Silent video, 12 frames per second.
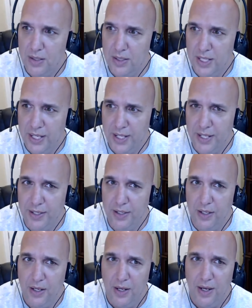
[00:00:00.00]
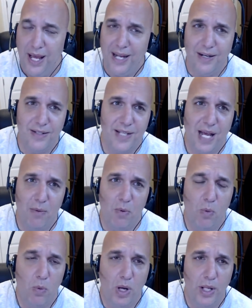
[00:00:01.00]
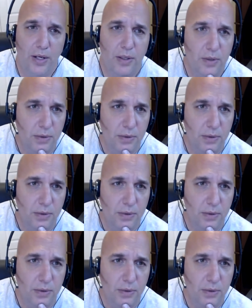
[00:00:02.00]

Then had to decide well, what